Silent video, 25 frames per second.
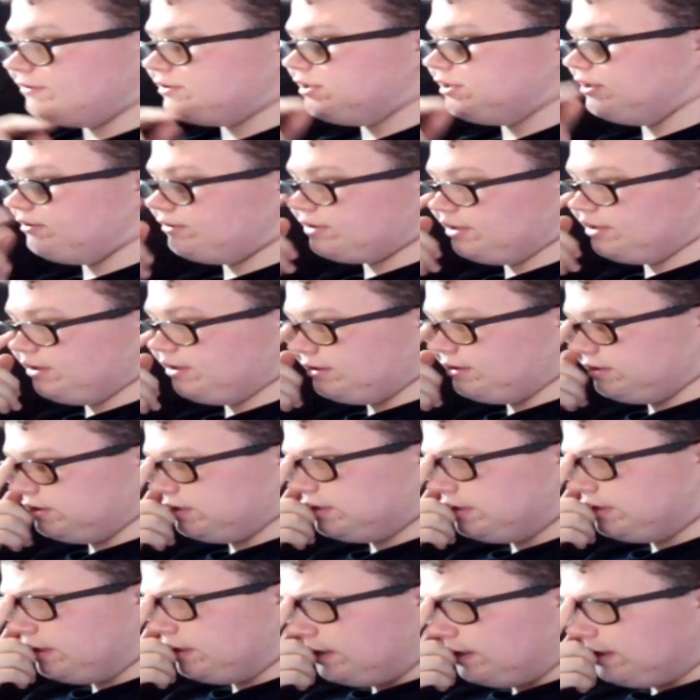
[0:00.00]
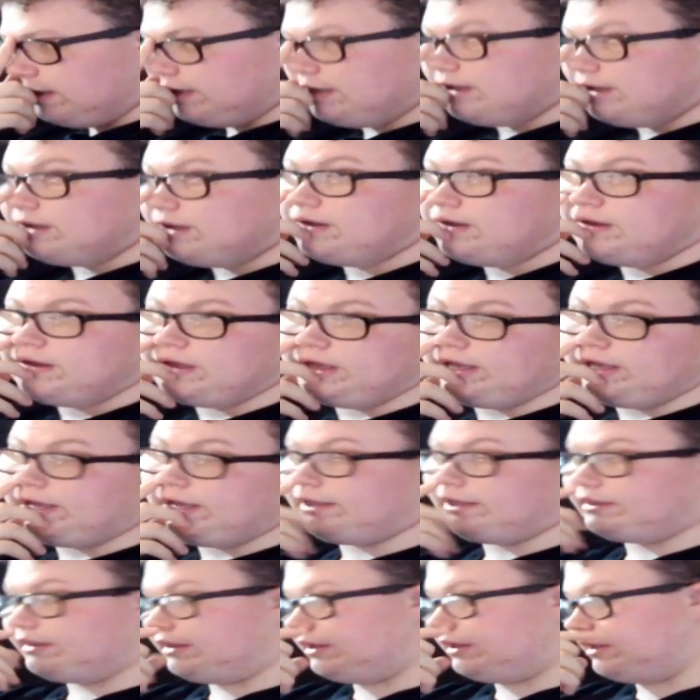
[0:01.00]
tokens,
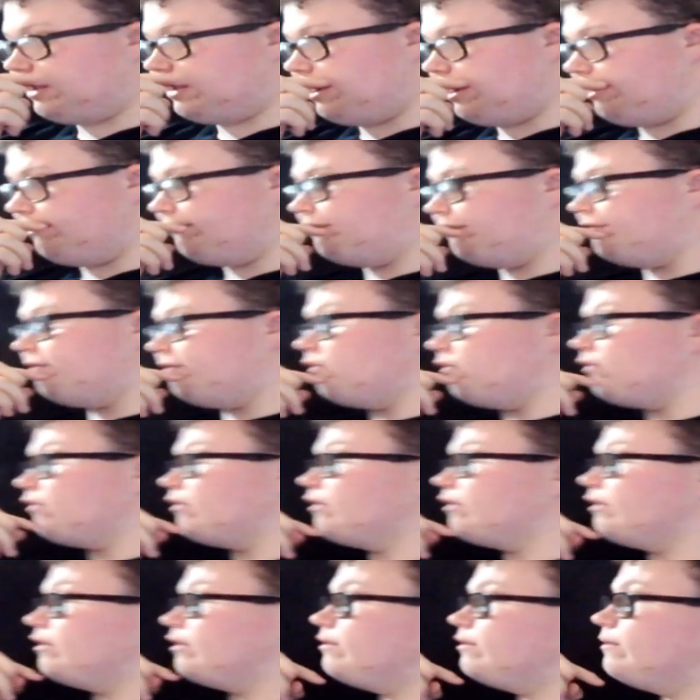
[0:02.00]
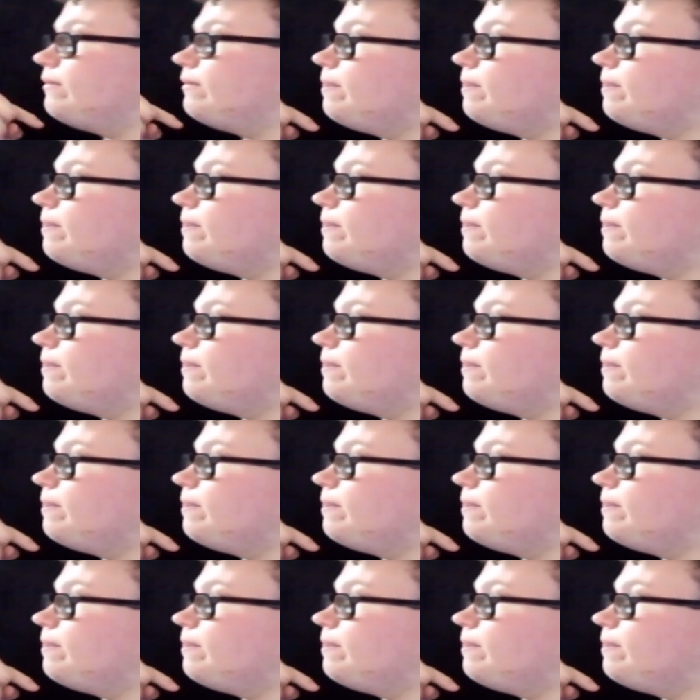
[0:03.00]
and then I have 4, or